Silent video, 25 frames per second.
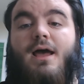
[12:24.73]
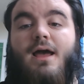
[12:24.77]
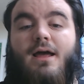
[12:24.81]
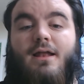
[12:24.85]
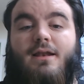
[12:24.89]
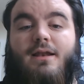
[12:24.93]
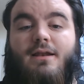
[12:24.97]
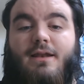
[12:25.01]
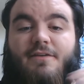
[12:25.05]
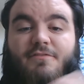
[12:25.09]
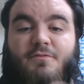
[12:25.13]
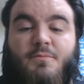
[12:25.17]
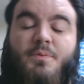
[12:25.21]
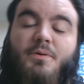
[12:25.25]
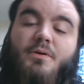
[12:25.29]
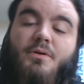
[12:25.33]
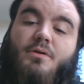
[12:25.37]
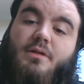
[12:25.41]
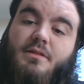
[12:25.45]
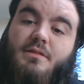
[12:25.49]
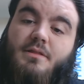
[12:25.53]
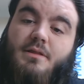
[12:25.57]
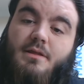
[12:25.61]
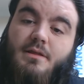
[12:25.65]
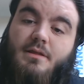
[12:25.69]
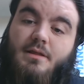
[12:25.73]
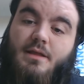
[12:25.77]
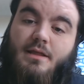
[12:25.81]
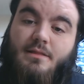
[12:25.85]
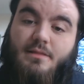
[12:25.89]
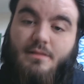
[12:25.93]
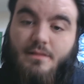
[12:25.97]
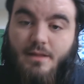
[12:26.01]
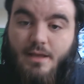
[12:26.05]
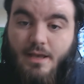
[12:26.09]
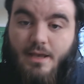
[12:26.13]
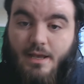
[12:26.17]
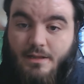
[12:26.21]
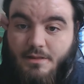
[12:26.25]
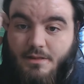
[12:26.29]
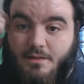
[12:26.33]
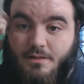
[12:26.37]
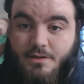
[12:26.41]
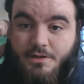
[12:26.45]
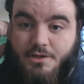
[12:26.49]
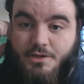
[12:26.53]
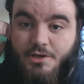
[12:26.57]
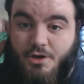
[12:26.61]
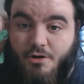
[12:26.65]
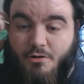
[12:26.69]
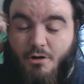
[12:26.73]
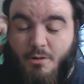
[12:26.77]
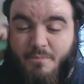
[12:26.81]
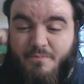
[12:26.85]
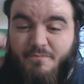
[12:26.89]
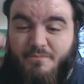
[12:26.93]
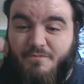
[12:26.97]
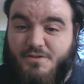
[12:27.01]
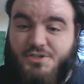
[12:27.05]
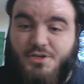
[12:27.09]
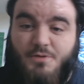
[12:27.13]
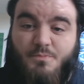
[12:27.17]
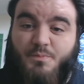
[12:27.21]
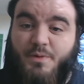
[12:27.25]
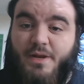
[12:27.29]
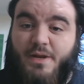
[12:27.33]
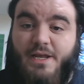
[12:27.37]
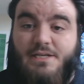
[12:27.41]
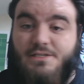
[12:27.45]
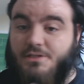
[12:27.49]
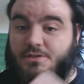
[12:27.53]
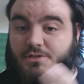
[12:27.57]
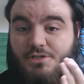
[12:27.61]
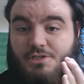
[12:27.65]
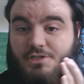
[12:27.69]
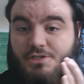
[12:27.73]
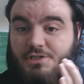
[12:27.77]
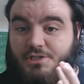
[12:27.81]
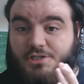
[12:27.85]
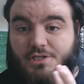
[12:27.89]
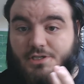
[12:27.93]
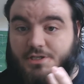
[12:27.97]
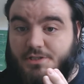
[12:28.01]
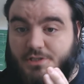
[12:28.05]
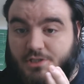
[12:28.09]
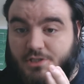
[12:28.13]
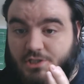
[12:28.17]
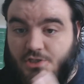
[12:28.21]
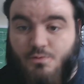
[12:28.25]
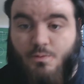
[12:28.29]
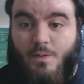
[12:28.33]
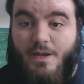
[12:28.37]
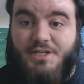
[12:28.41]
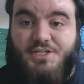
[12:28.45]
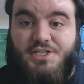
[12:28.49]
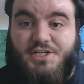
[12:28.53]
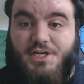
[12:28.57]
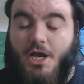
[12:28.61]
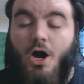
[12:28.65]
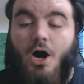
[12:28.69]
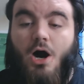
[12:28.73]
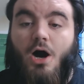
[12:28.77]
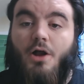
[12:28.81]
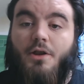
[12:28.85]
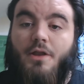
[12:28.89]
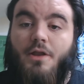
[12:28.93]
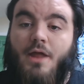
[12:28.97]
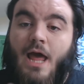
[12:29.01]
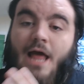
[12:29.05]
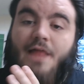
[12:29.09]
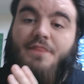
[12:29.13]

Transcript: Liverpool in Europe, for some reason, just switch it on.